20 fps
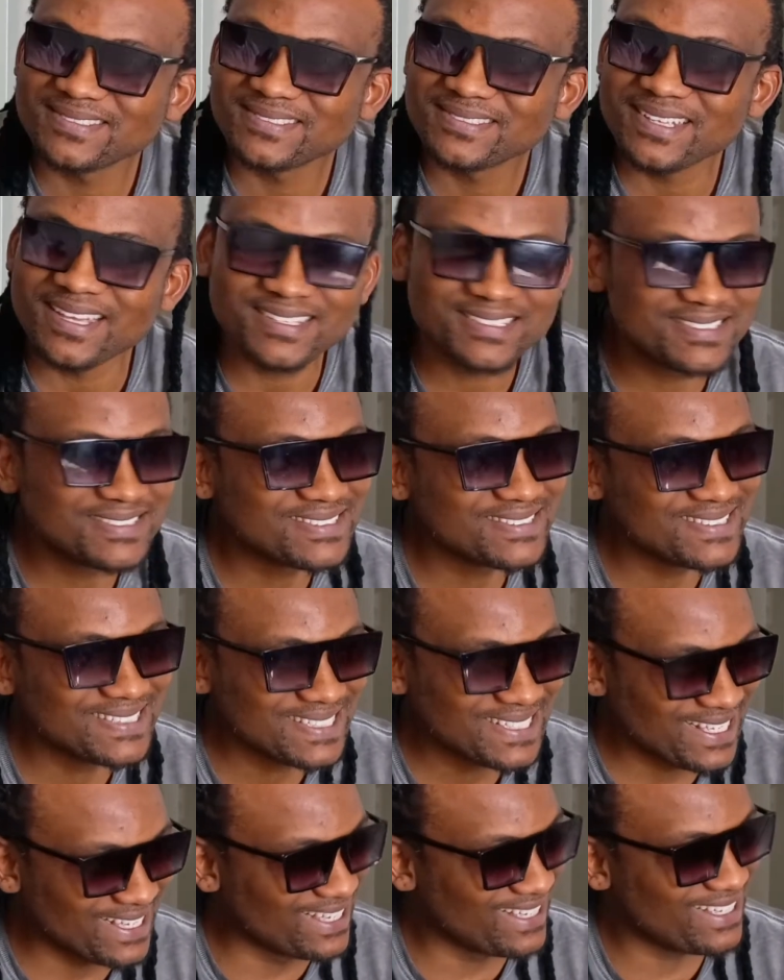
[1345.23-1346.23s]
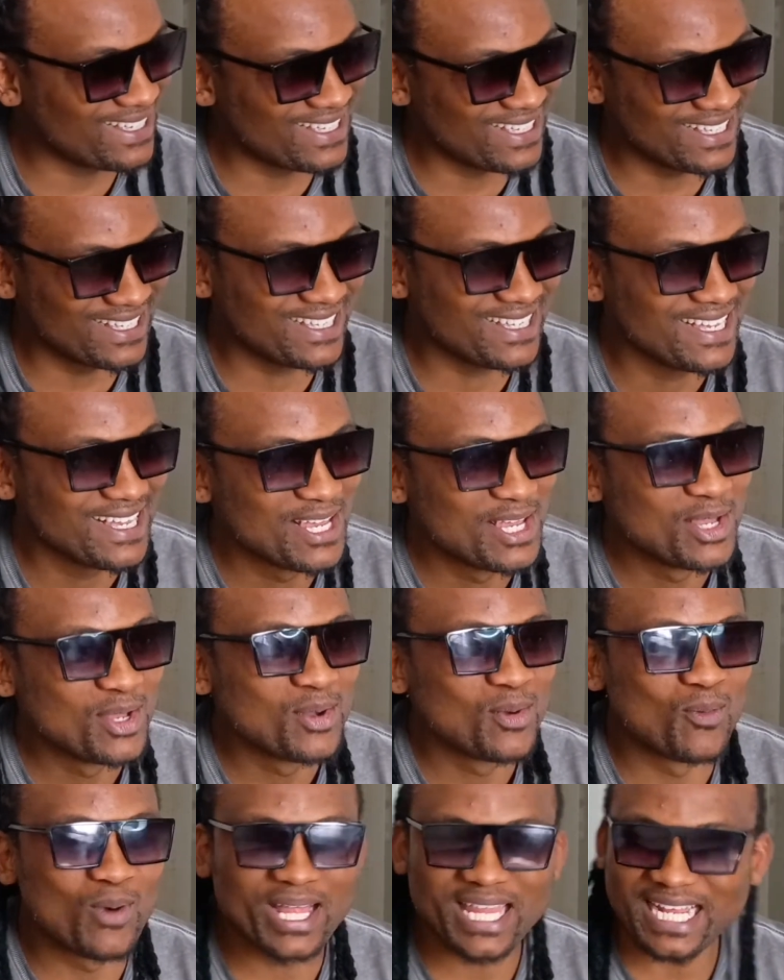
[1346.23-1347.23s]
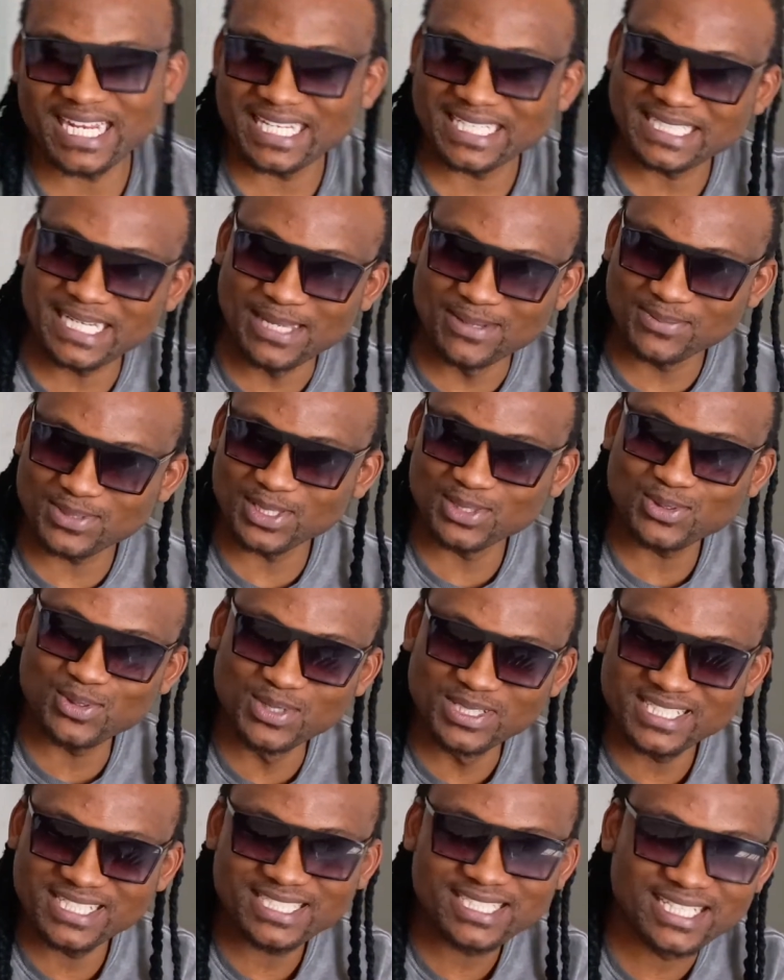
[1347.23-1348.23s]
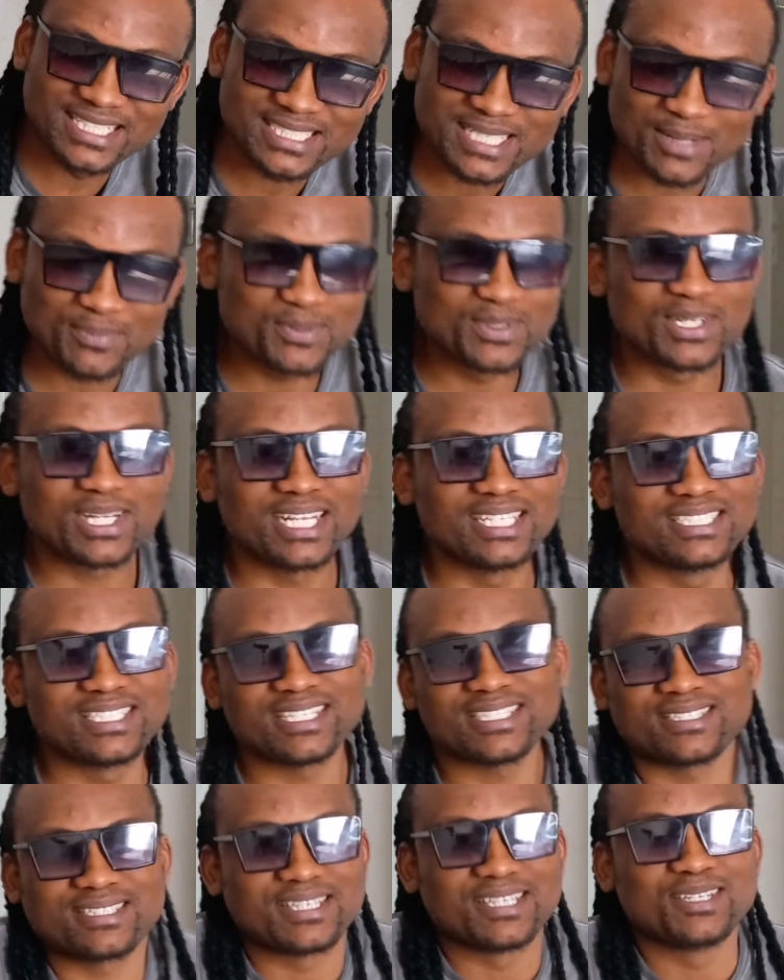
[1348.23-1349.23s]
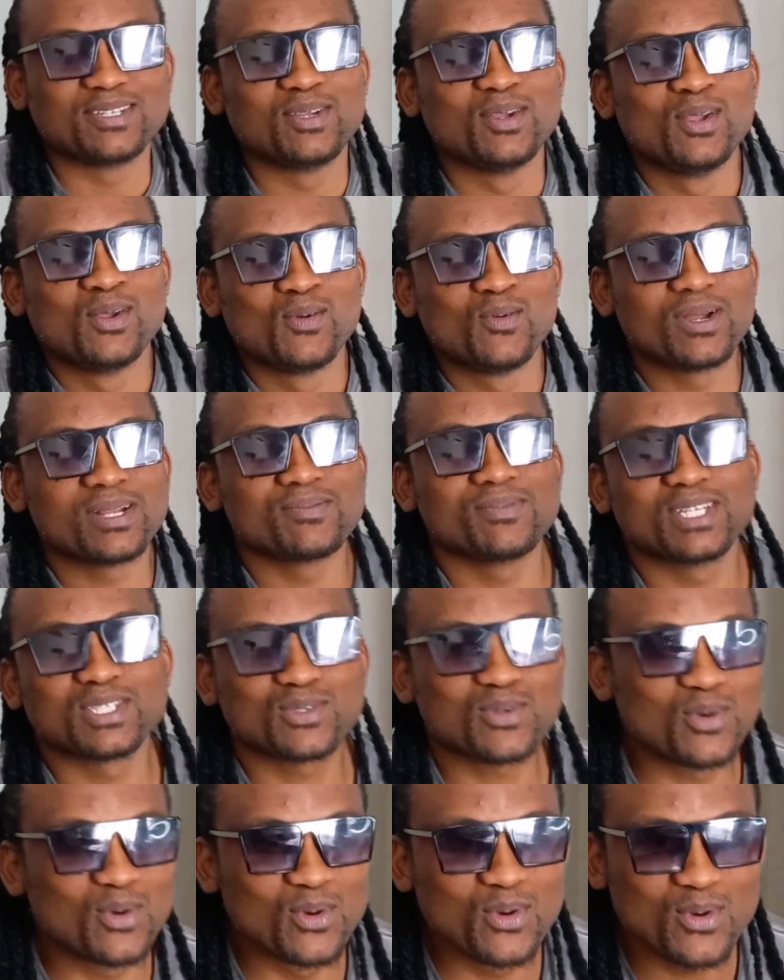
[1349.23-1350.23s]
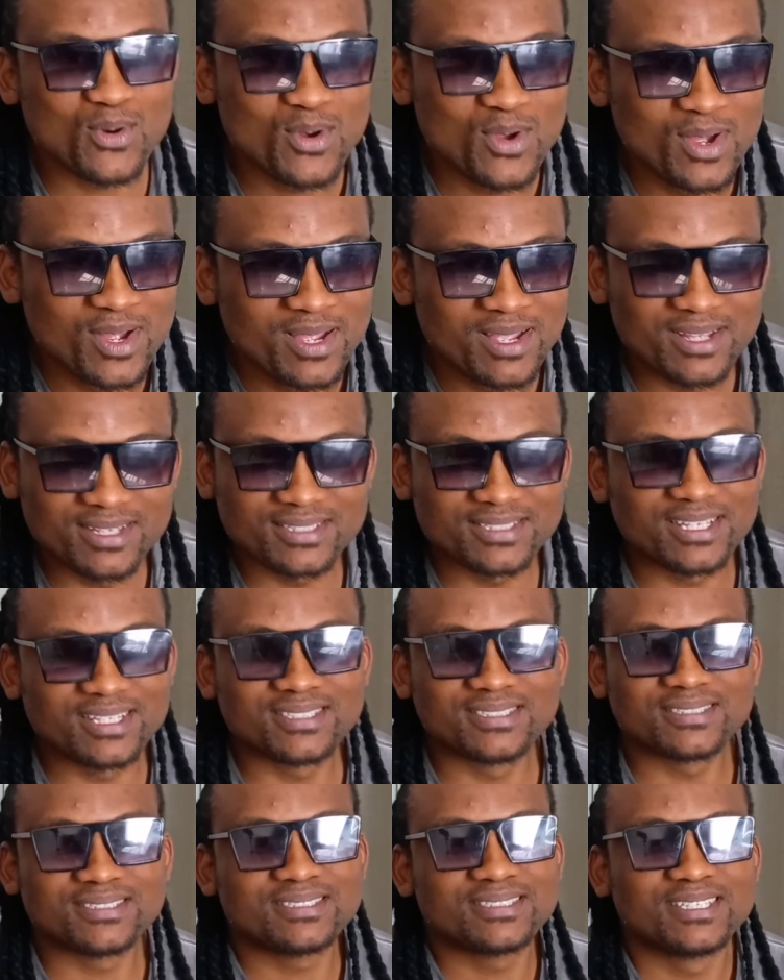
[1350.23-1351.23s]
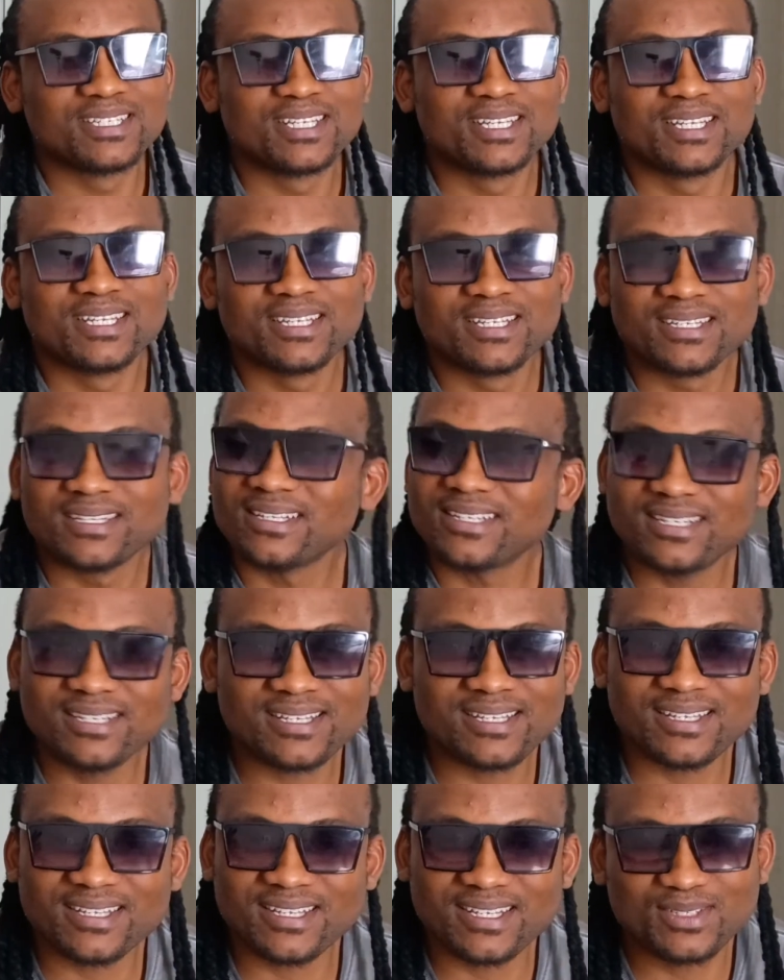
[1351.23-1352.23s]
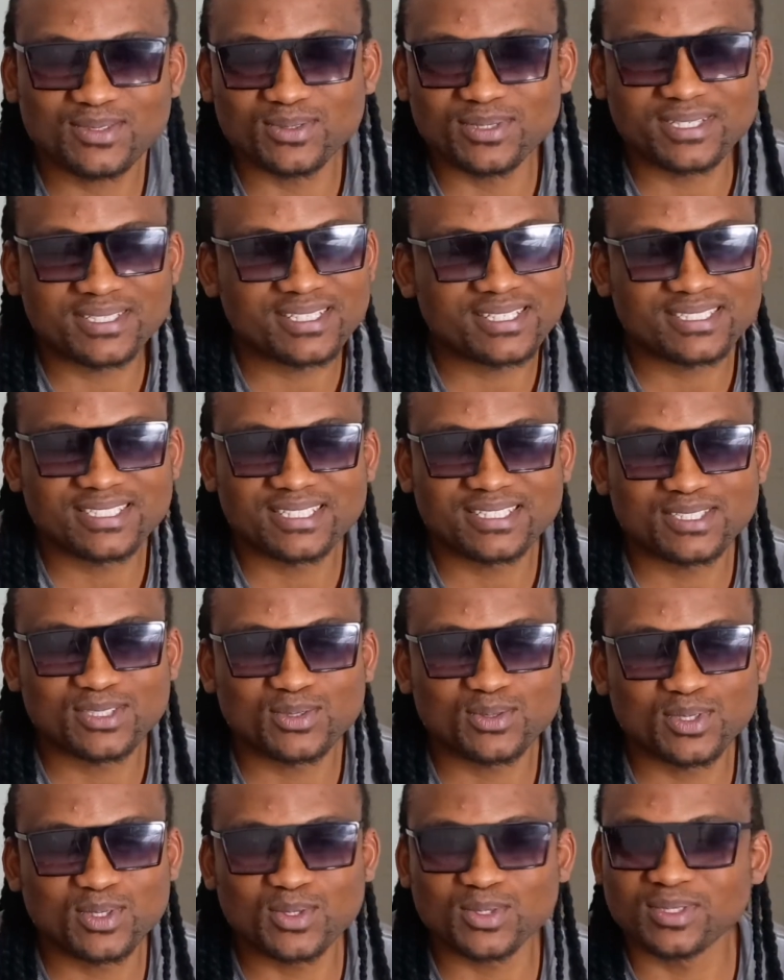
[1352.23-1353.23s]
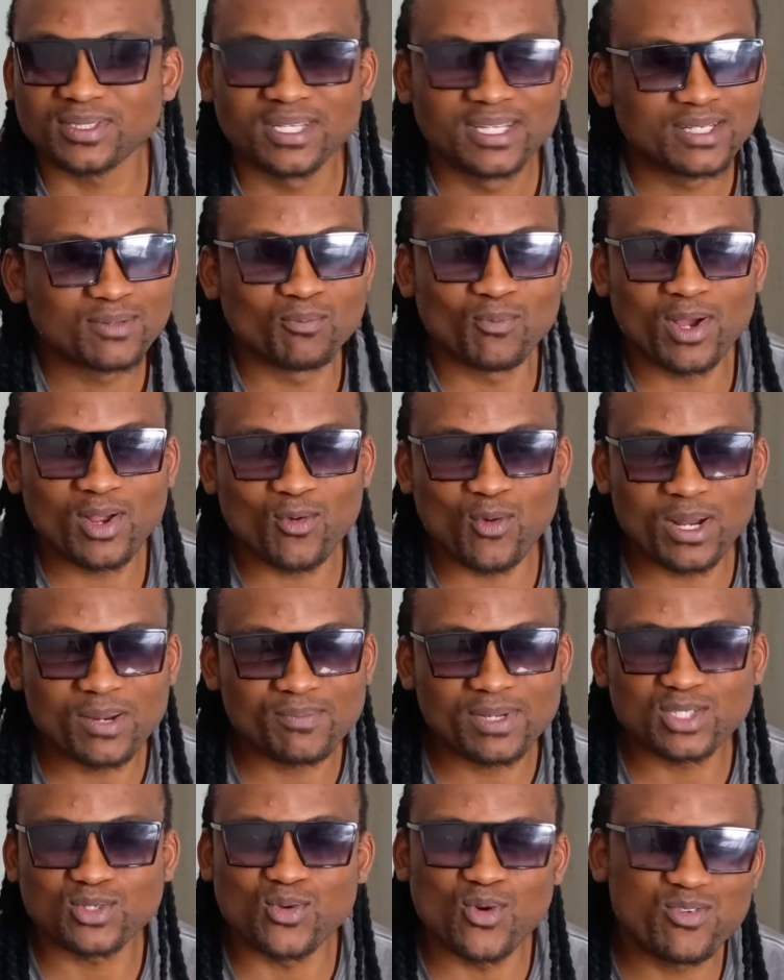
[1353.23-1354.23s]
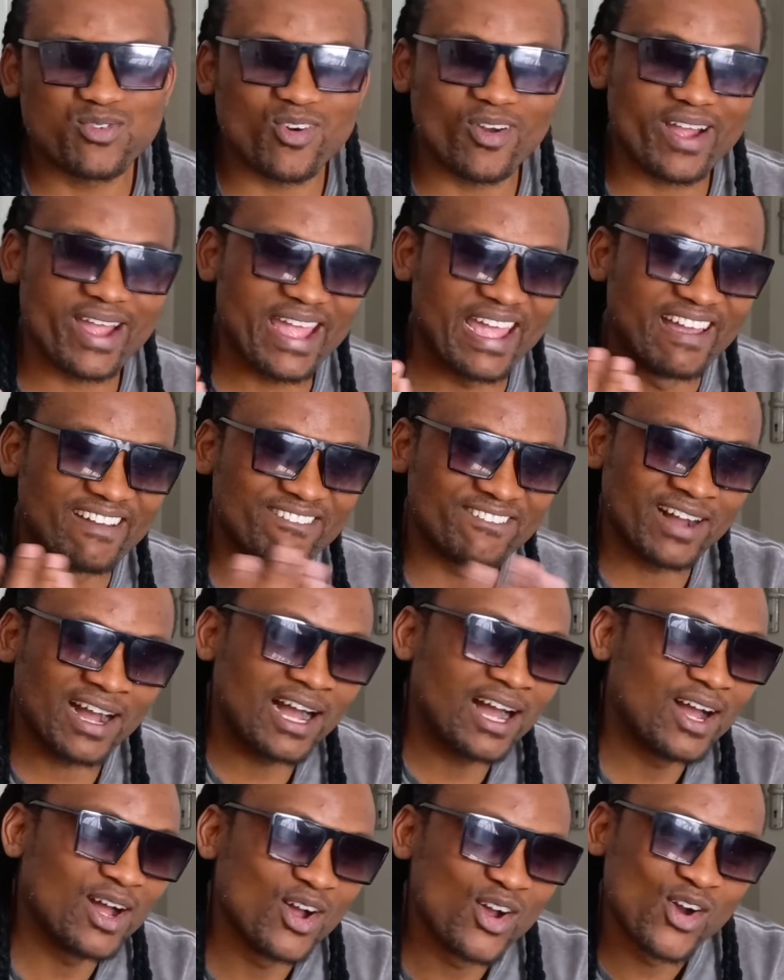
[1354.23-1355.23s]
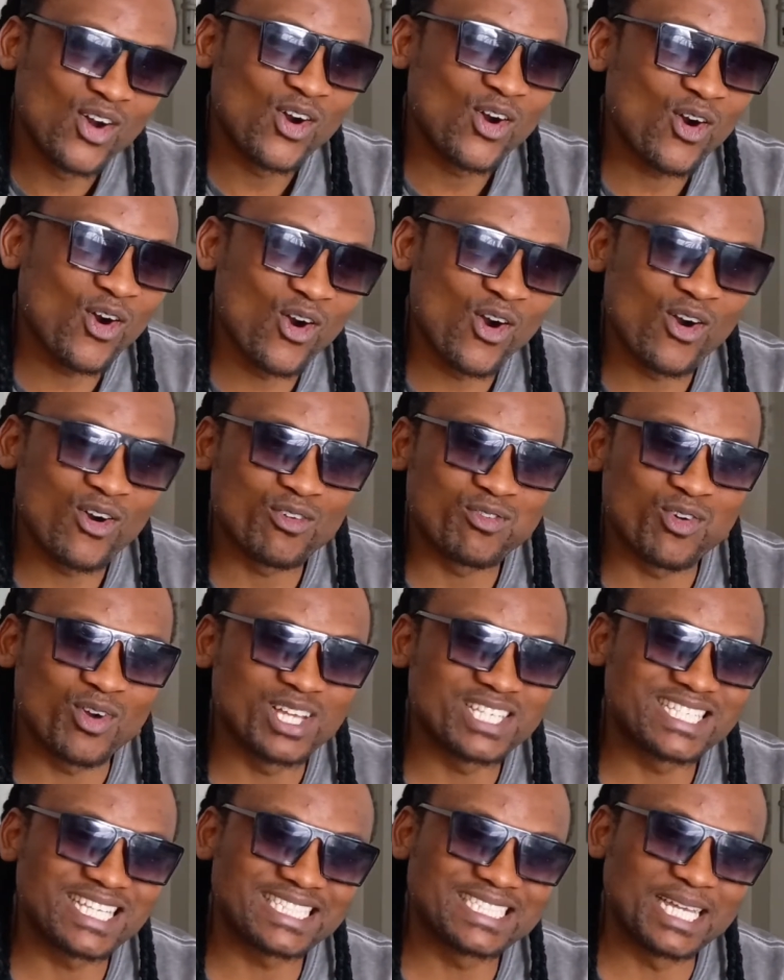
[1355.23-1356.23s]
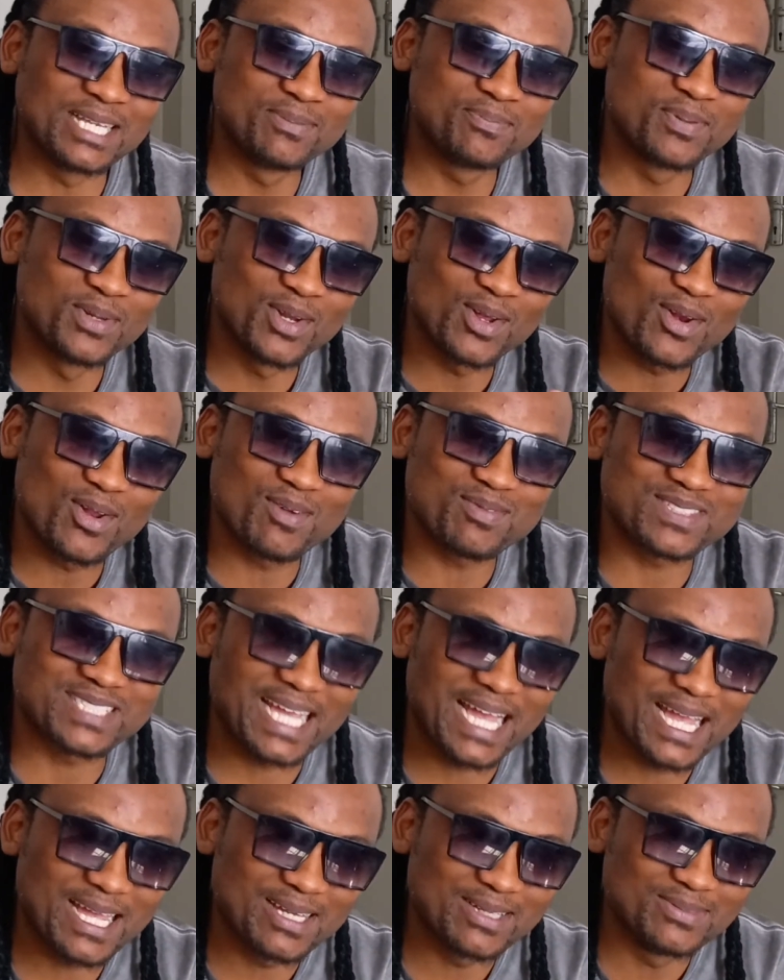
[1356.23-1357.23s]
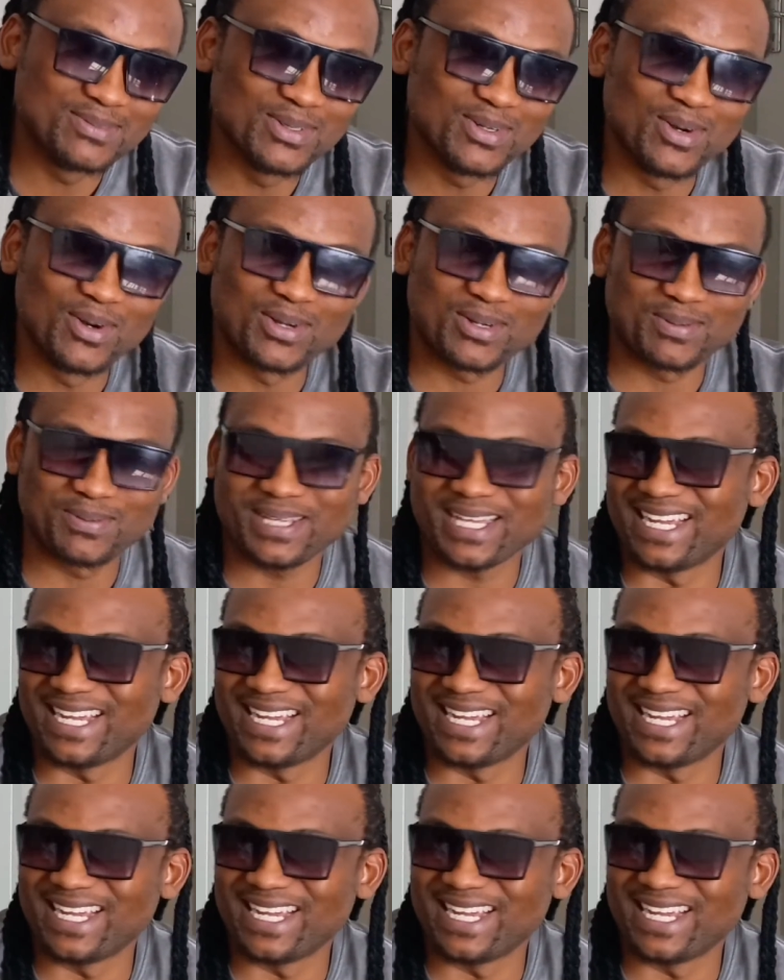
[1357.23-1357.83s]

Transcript: Ish. What are the terms and conditions? How you can just say one must go and then... I don't understand this. One must go forever or for a certain period of time or...